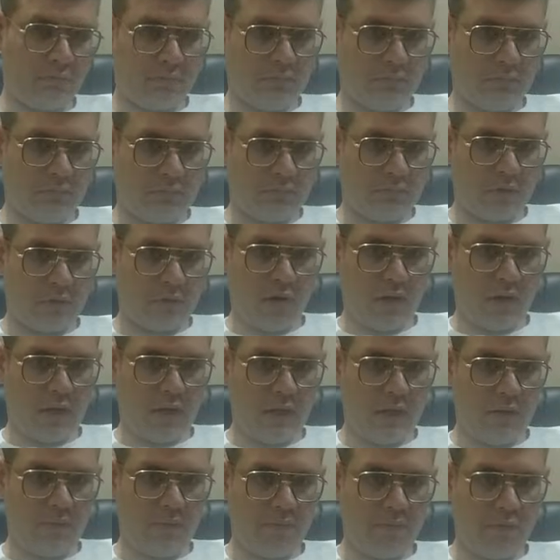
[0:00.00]
Okay,
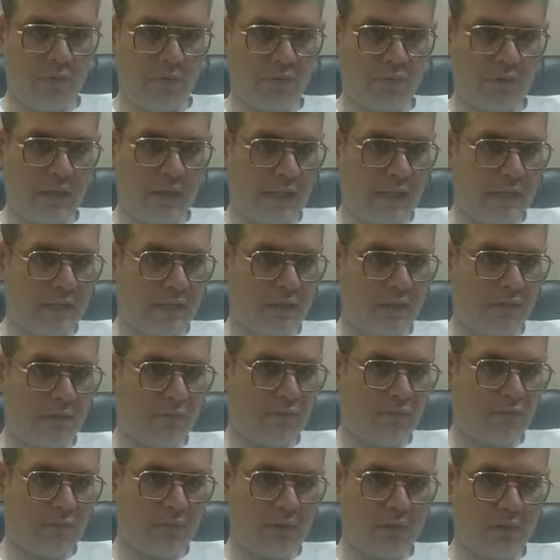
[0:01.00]
if moves like this,
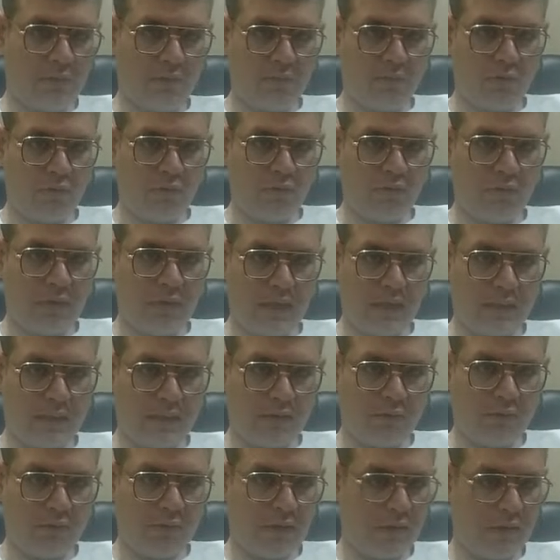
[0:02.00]

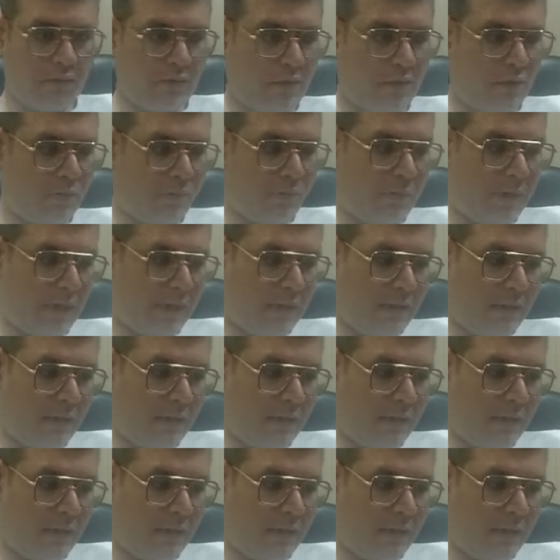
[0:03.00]
what will you play?